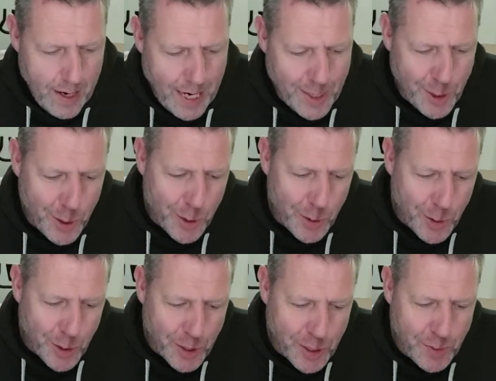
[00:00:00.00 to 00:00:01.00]

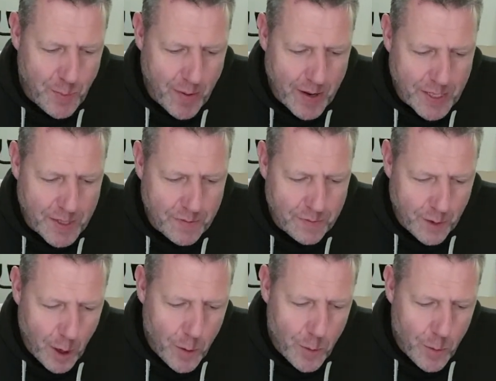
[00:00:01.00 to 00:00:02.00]
Eternal Spirit,
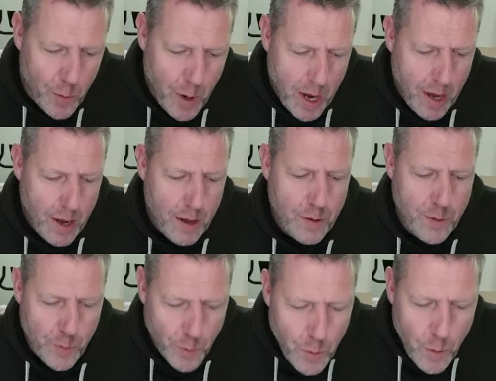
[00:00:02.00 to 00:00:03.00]
flow
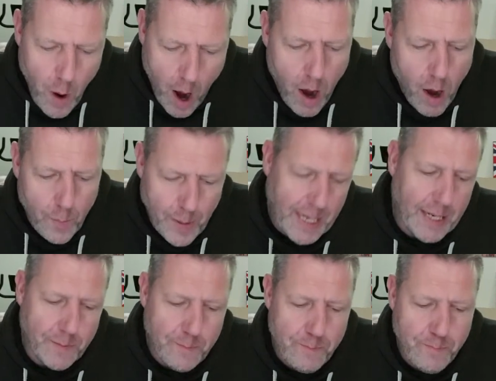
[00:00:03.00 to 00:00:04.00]
through our being